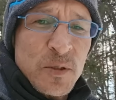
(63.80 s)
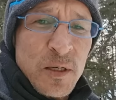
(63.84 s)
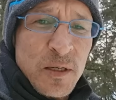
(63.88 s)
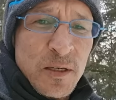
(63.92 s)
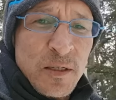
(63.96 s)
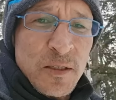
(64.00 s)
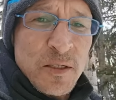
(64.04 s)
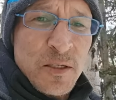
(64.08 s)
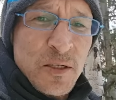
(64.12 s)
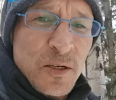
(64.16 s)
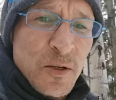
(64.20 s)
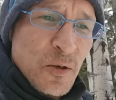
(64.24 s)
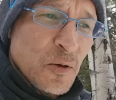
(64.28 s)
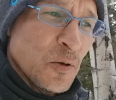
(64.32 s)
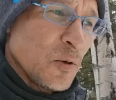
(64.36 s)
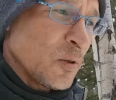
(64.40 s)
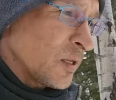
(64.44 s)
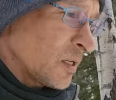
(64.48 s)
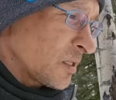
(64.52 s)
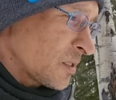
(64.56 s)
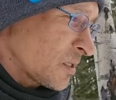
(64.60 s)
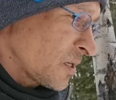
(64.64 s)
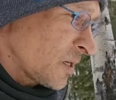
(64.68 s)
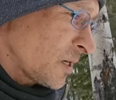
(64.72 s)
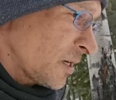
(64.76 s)
this year.
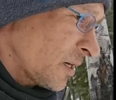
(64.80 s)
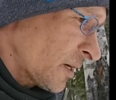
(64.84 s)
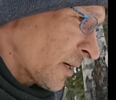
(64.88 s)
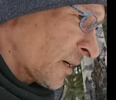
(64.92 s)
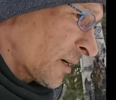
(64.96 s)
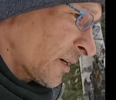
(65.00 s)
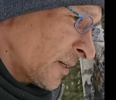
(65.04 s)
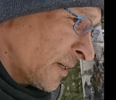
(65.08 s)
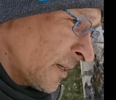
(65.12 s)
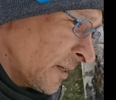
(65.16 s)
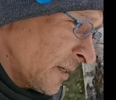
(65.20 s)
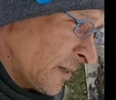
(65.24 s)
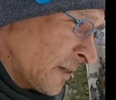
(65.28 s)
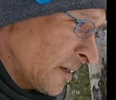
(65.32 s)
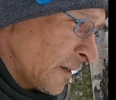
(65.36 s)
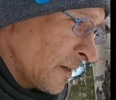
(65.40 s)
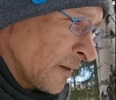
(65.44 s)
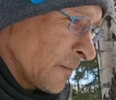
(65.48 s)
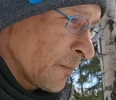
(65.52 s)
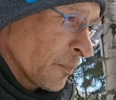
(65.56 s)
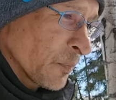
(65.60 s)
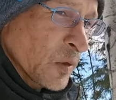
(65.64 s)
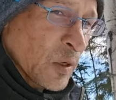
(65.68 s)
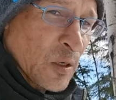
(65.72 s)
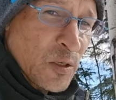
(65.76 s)
Our is
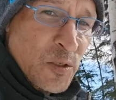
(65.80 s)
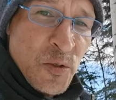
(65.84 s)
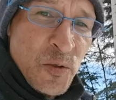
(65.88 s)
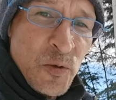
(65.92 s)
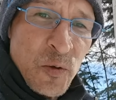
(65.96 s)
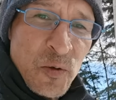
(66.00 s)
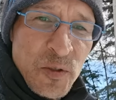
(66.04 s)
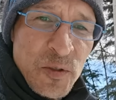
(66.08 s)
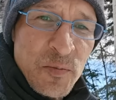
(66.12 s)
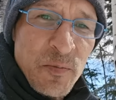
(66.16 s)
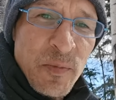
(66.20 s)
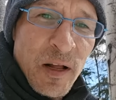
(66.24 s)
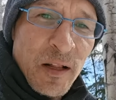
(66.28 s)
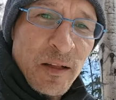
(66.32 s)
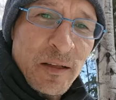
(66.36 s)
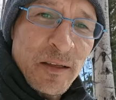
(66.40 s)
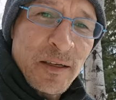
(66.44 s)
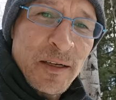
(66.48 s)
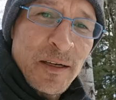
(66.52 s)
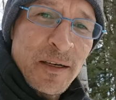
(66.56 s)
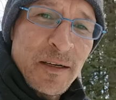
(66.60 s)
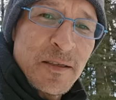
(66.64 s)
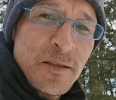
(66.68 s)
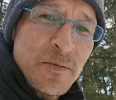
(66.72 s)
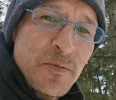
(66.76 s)
melting and it's melting
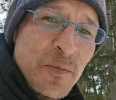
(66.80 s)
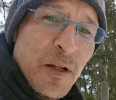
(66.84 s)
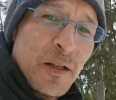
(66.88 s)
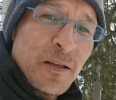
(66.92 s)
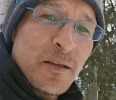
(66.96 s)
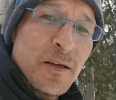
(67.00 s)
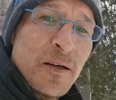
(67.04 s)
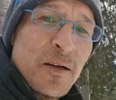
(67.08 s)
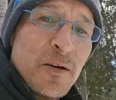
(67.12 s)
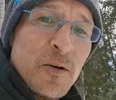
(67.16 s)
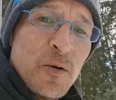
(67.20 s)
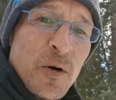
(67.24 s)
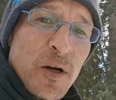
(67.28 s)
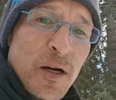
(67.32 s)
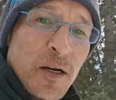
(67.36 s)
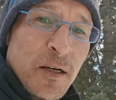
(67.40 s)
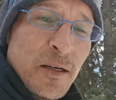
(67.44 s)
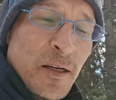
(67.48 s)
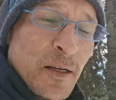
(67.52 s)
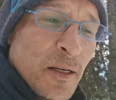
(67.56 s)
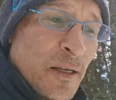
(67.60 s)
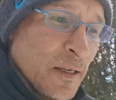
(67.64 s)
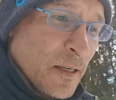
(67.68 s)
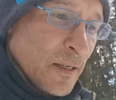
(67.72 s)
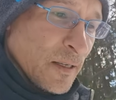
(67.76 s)
quick.
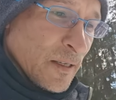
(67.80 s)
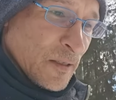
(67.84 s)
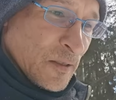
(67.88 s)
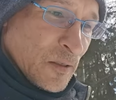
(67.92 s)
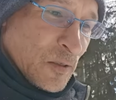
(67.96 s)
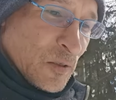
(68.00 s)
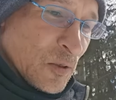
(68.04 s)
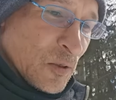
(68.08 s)
So uh,